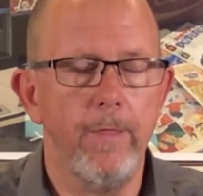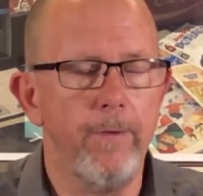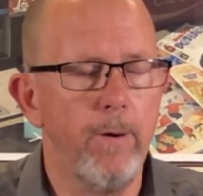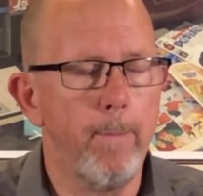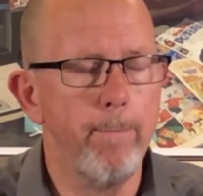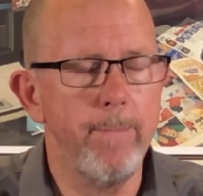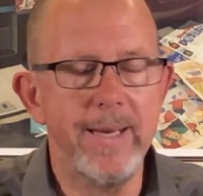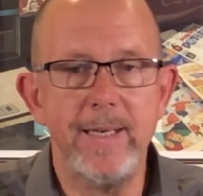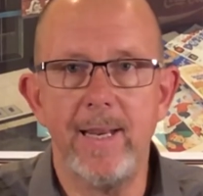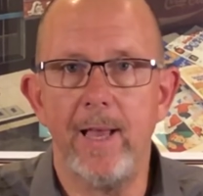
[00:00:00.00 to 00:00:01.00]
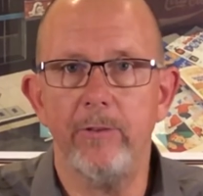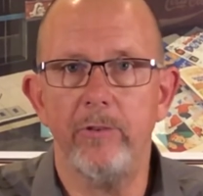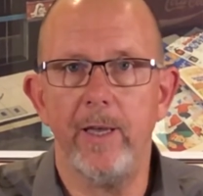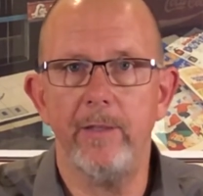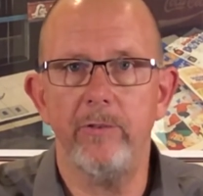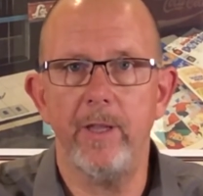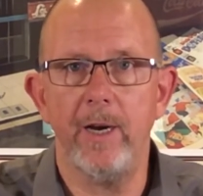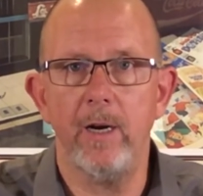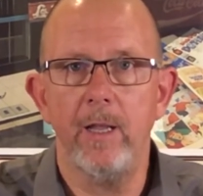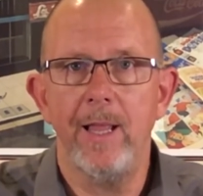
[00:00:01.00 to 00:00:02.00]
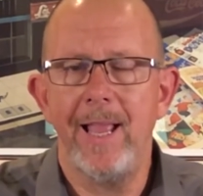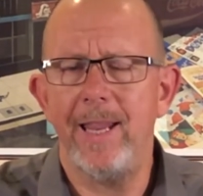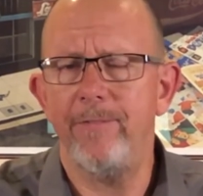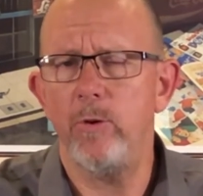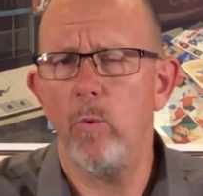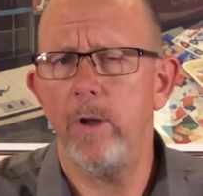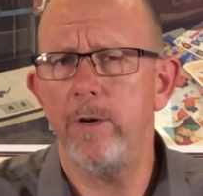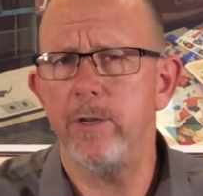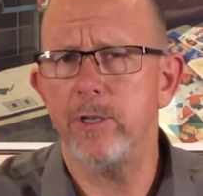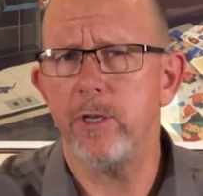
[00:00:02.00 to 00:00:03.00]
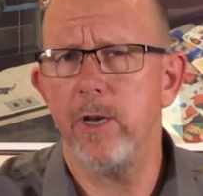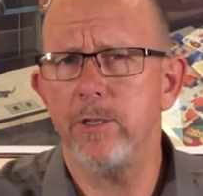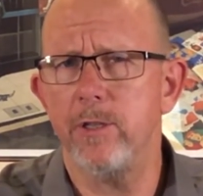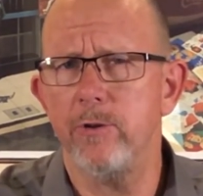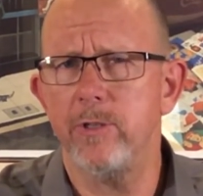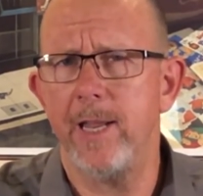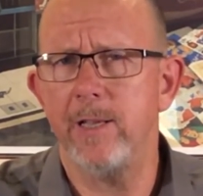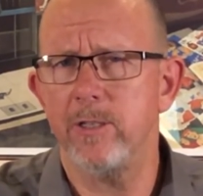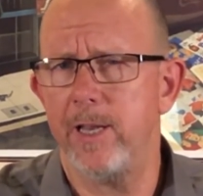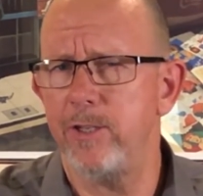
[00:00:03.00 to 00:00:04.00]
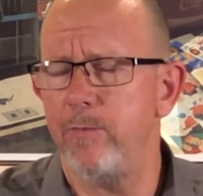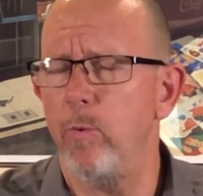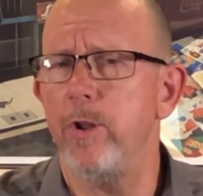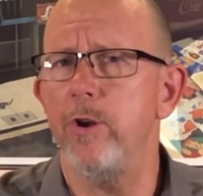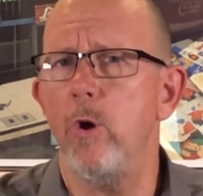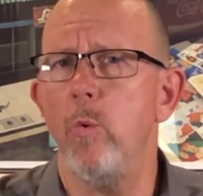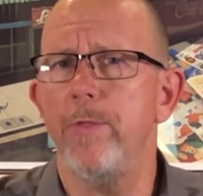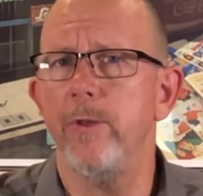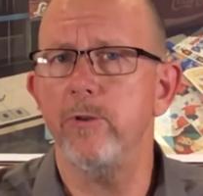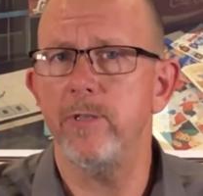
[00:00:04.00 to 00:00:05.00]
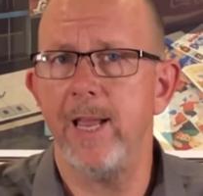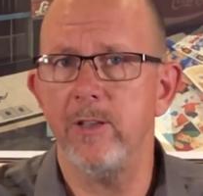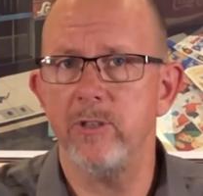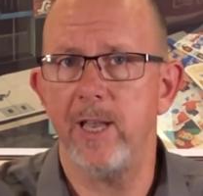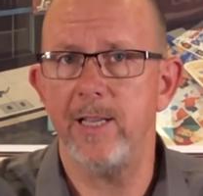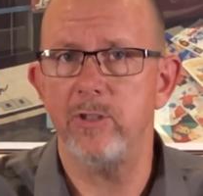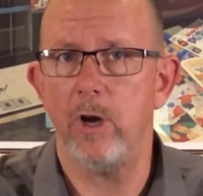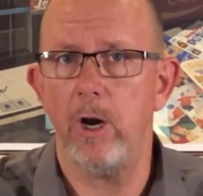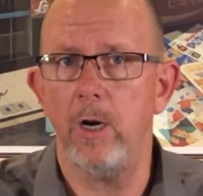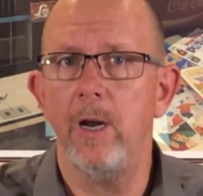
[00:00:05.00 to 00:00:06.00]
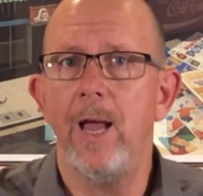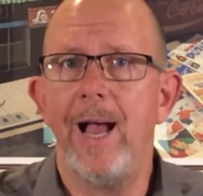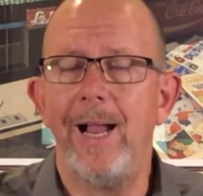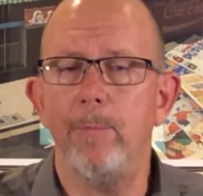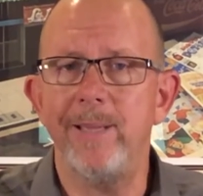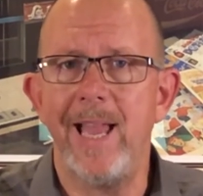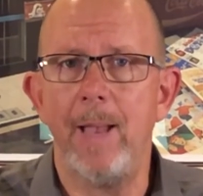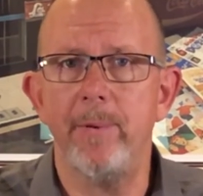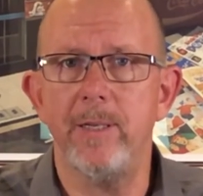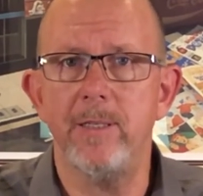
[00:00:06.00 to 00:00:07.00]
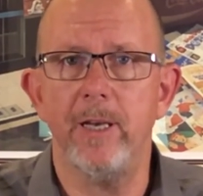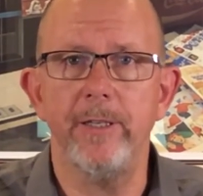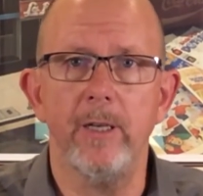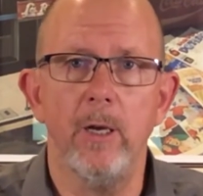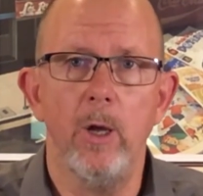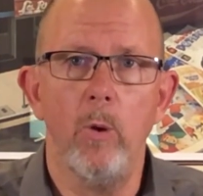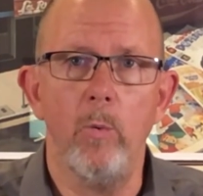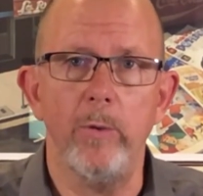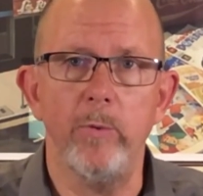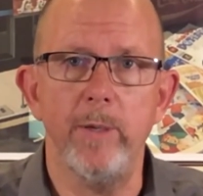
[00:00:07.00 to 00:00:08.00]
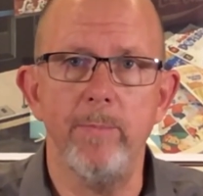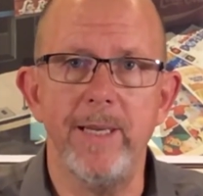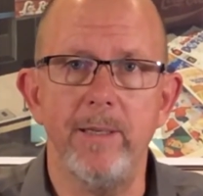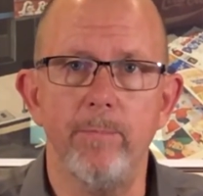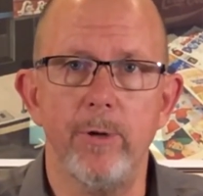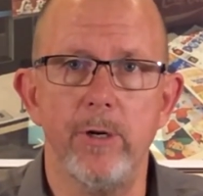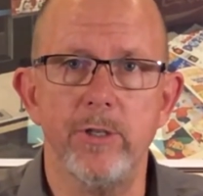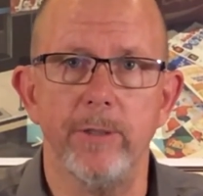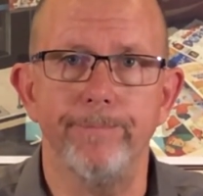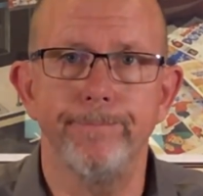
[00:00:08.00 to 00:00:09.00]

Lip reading: There are many downsides there, and if you want to discuss those downsides, if you want to know what those downsides are, I'll be happy to tell you when we meet in person.